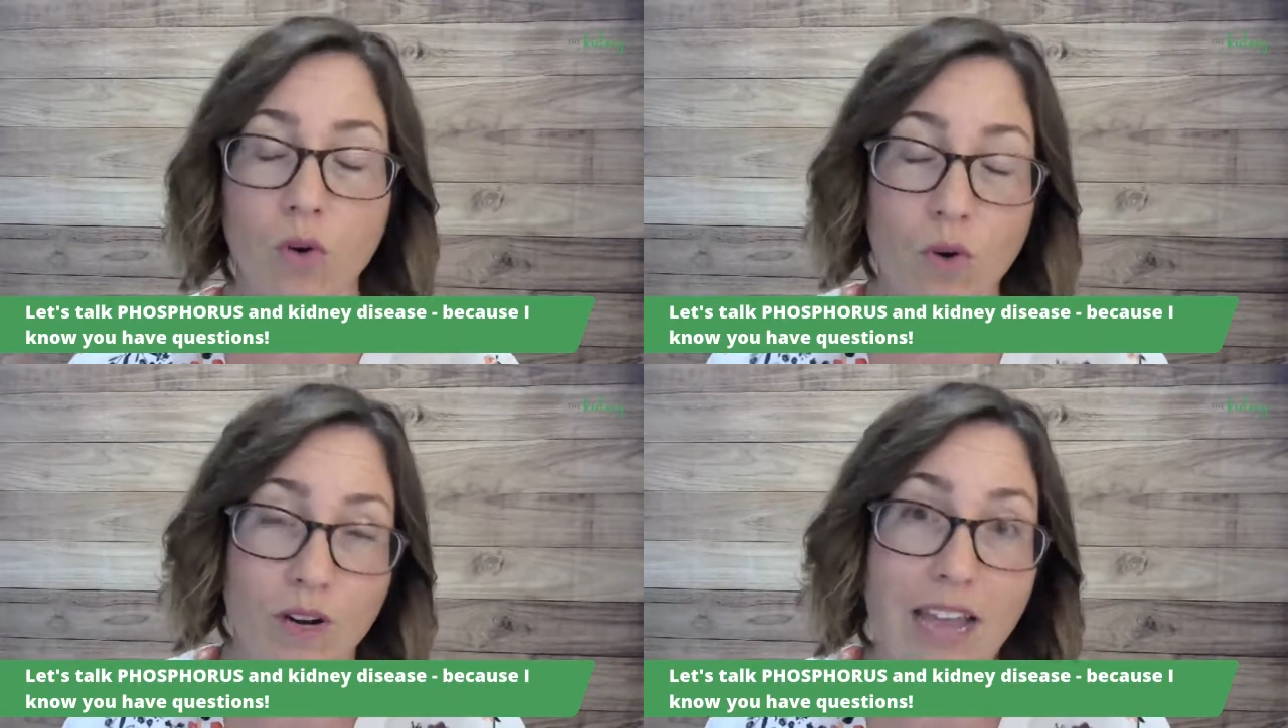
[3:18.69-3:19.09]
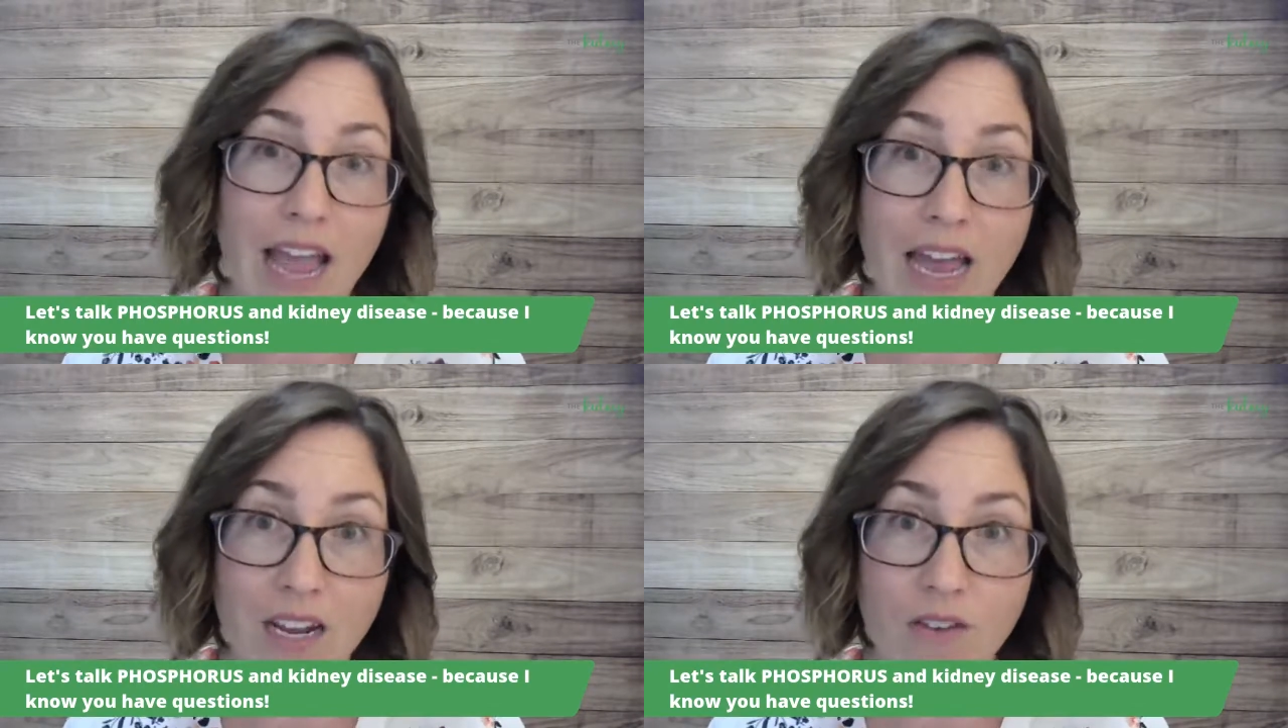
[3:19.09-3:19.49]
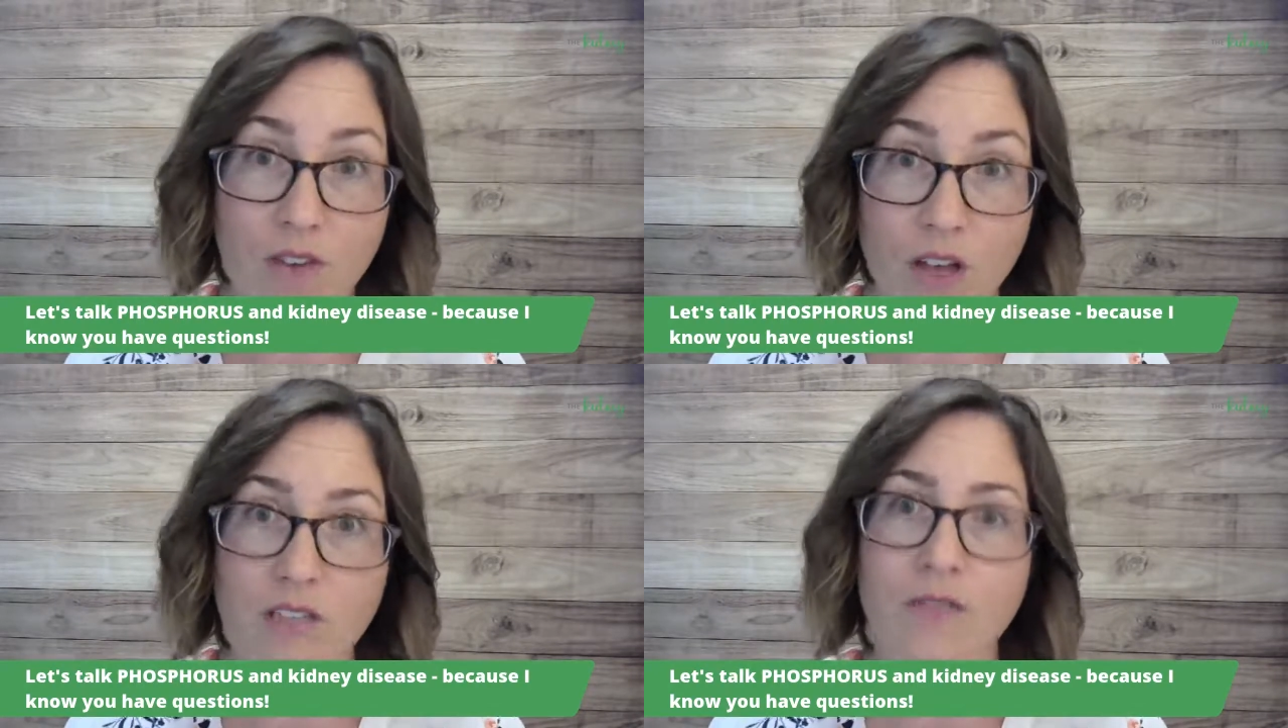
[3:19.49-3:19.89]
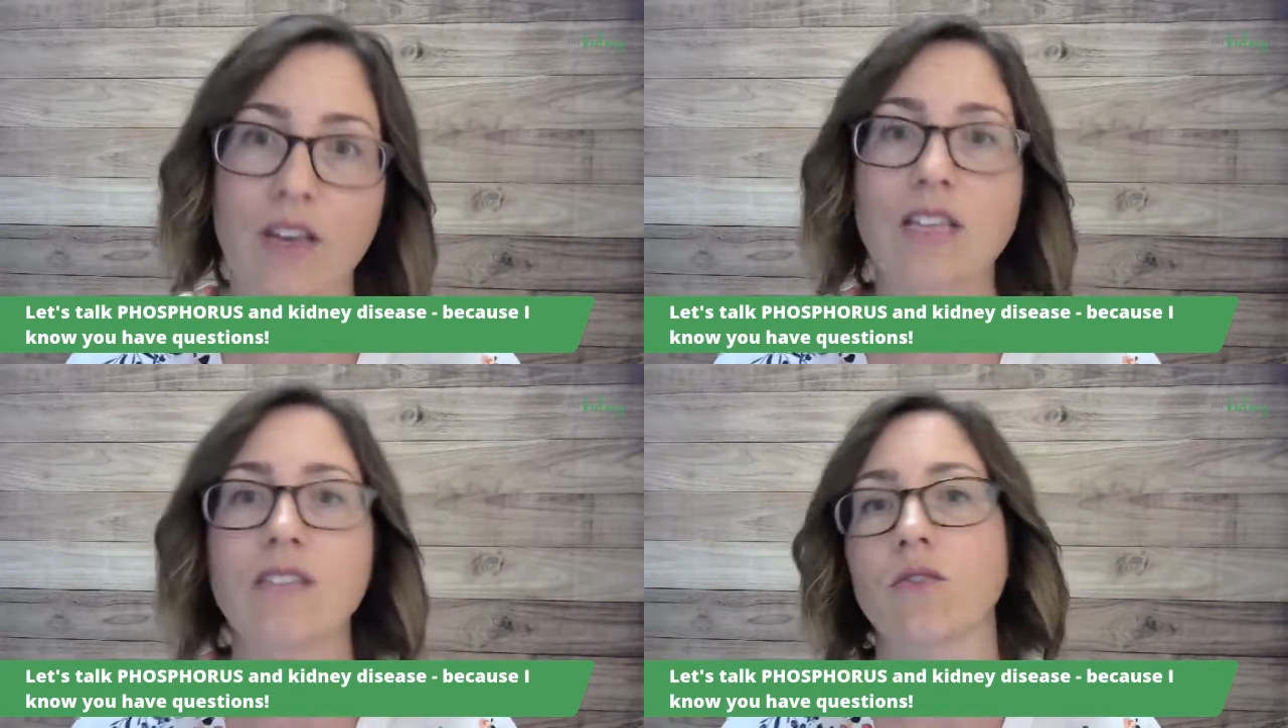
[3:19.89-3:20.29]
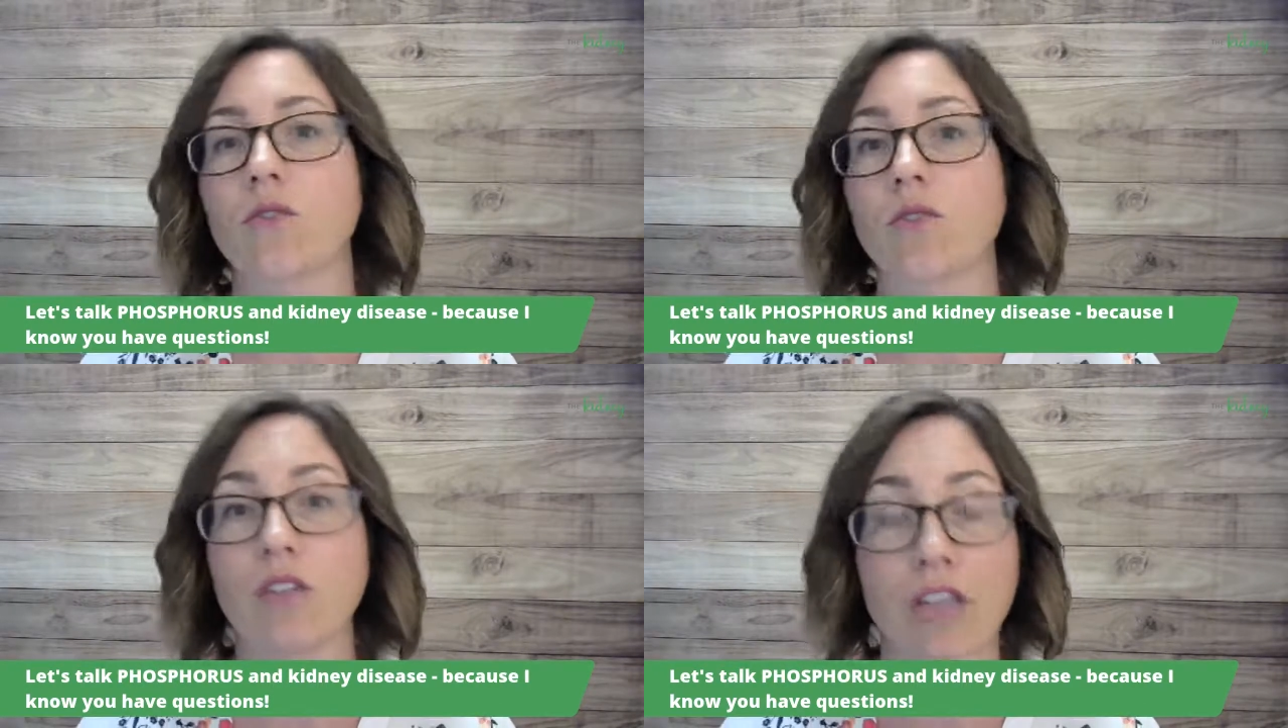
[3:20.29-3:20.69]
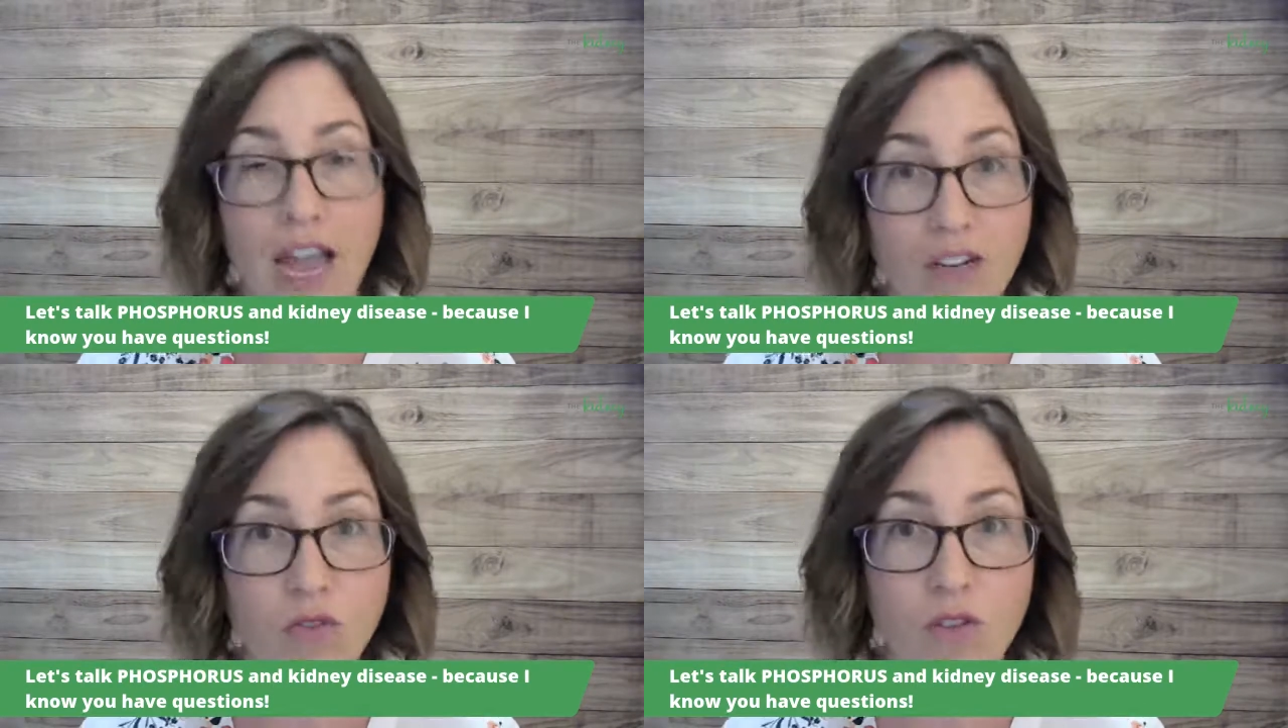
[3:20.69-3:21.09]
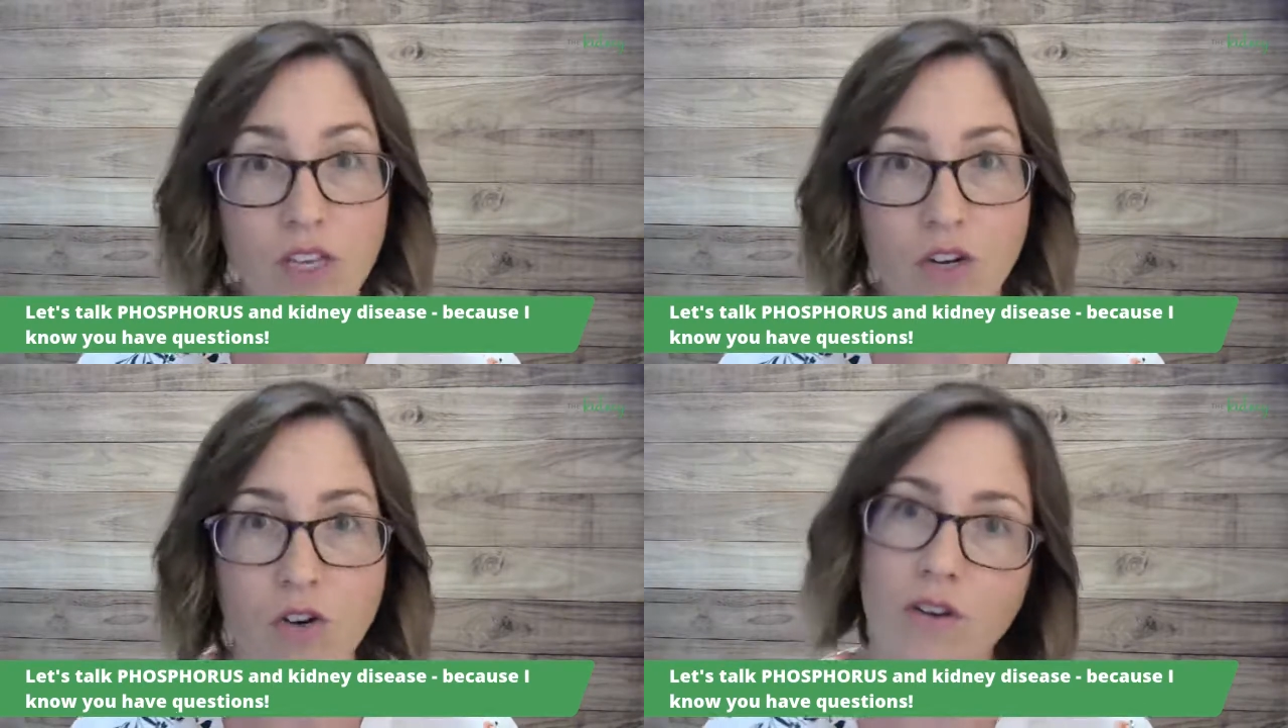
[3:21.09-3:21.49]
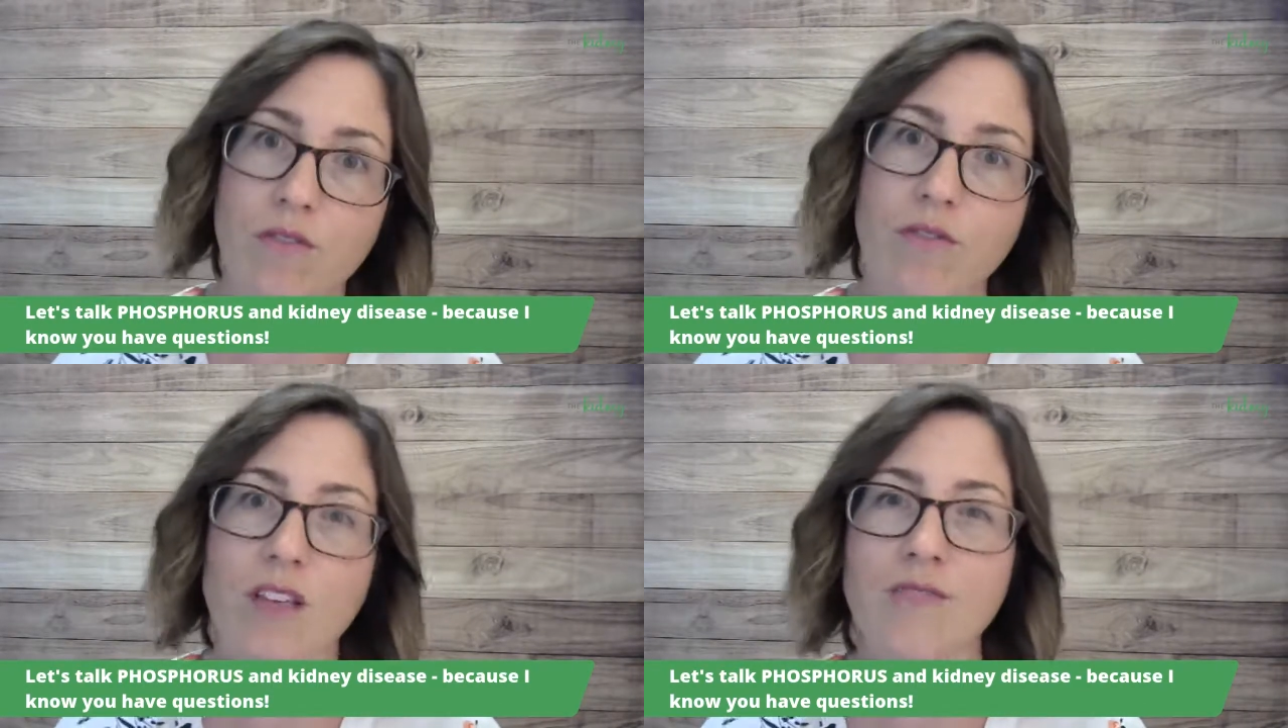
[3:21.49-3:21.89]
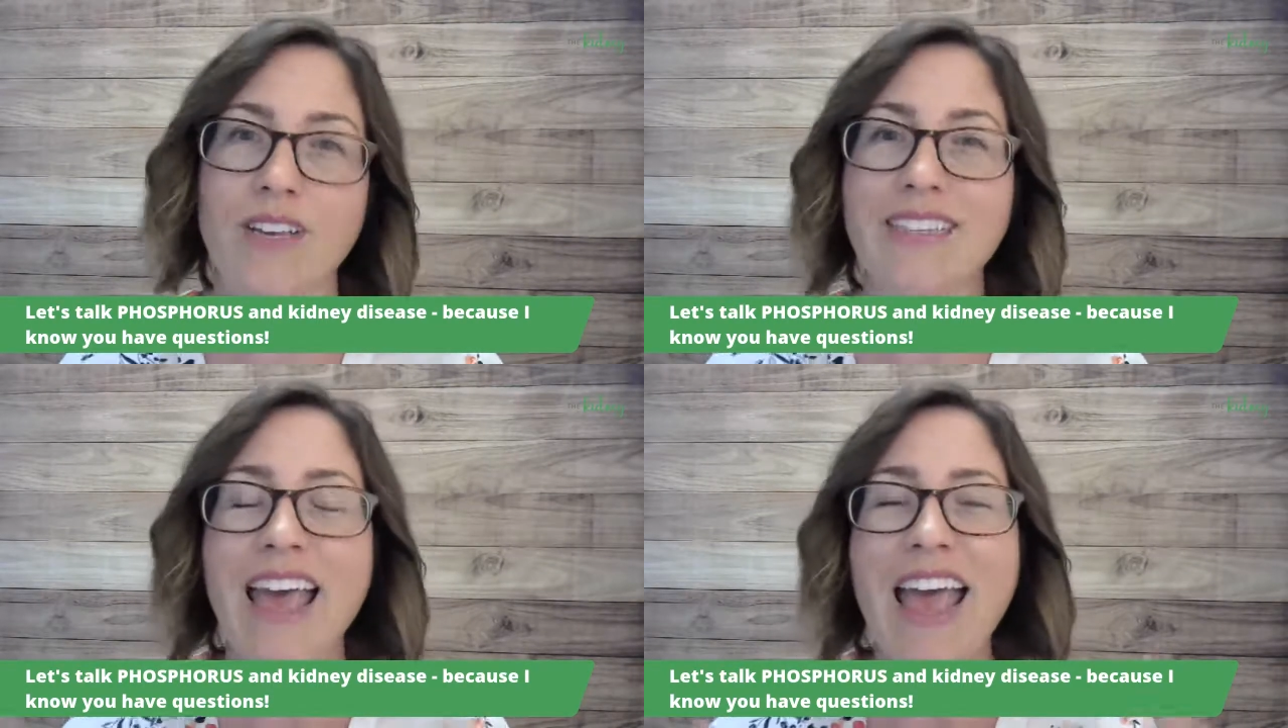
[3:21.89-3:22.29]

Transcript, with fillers: organic phosphates or naturally occurring phosphates,